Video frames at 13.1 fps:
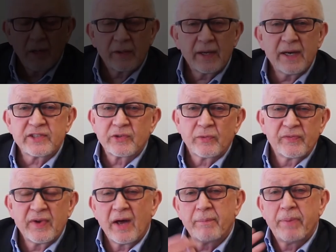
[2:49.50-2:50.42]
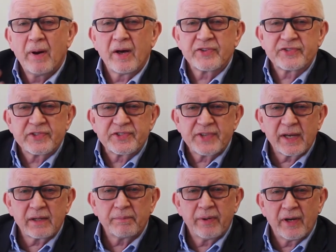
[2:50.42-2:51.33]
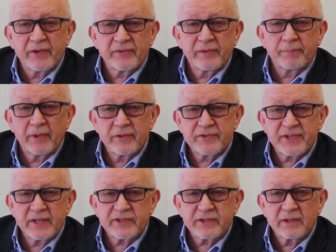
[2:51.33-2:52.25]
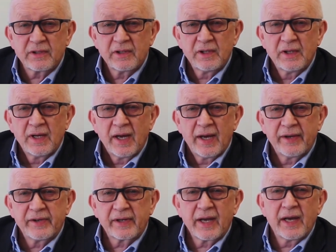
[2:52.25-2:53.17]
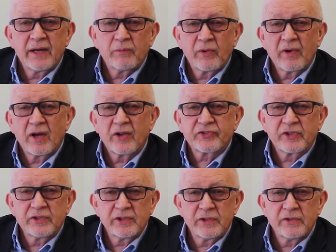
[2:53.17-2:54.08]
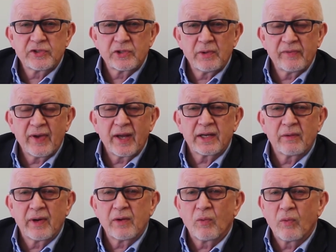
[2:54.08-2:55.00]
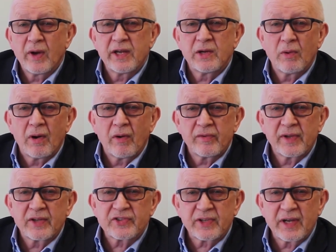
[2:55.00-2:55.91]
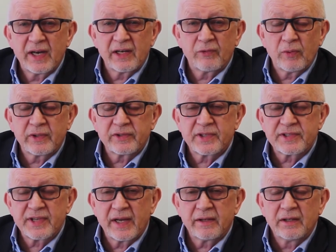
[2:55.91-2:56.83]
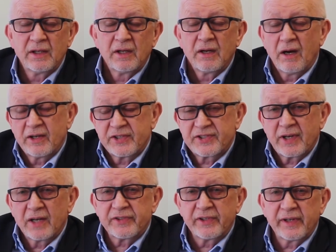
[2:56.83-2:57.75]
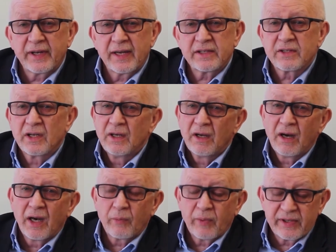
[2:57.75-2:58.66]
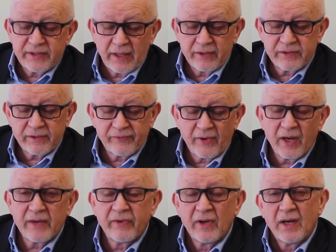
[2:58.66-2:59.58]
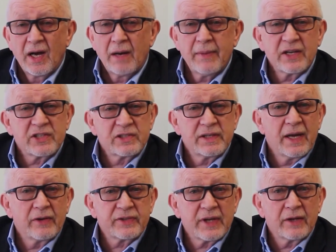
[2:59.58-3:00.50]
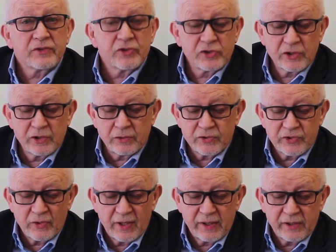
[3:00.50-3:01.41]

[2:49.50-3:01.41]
Okay, so we've now passed the second part of the process, and again we're asking you to evaluate where you are on that scale of 1 to 10. I started at 8, I went down to 5, I'm actually now down to 2, so I'm